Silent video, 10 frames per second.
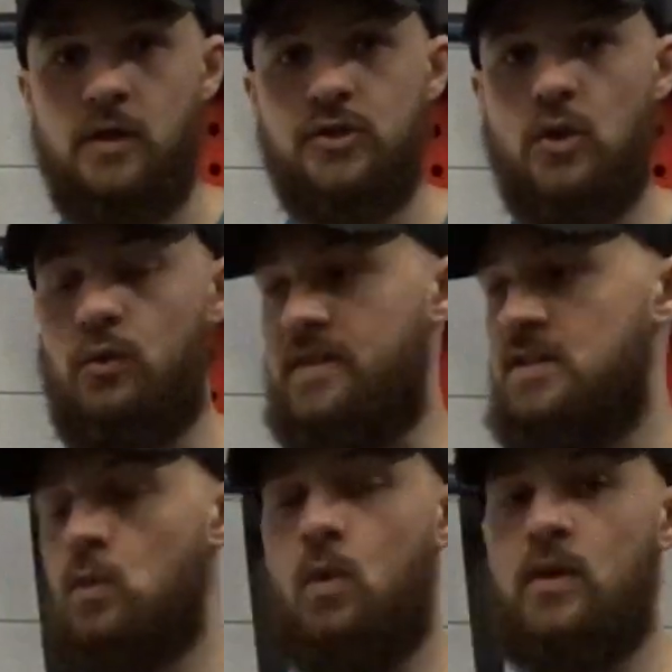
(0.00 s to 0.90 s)
So
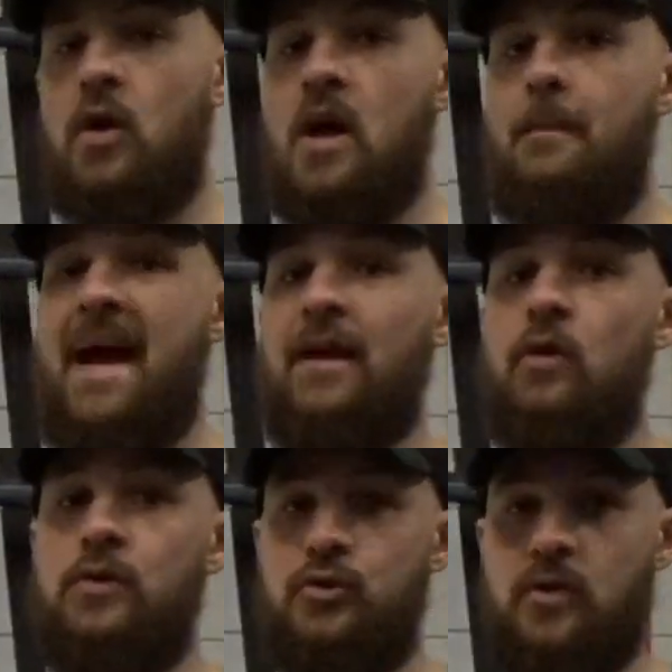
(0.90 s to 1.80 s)
these are what we call our
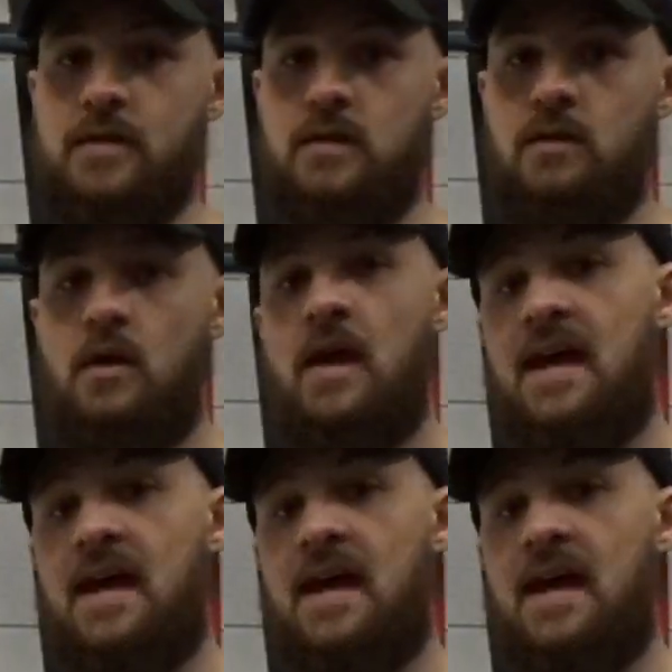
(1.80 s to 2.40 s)
macronutrients.